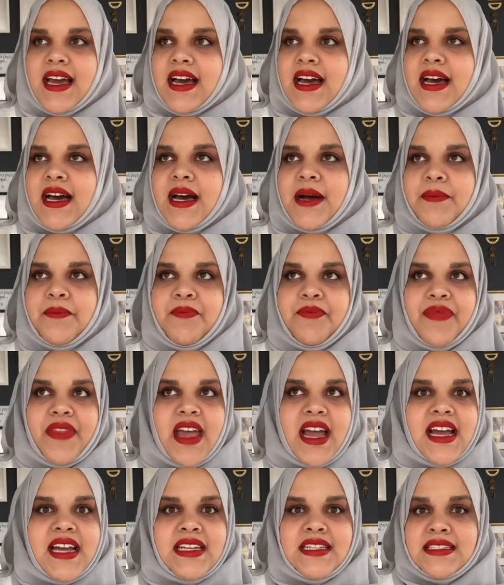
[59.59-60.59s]

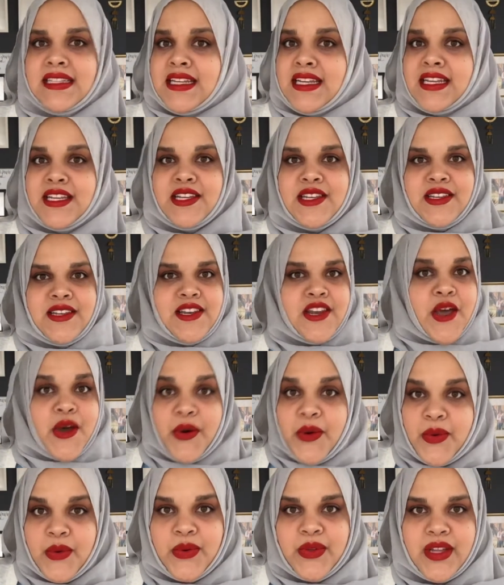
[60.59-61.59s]
I didn't
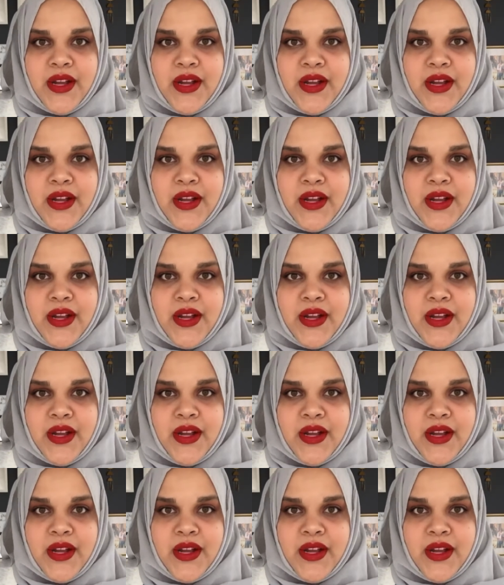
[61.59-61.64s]
know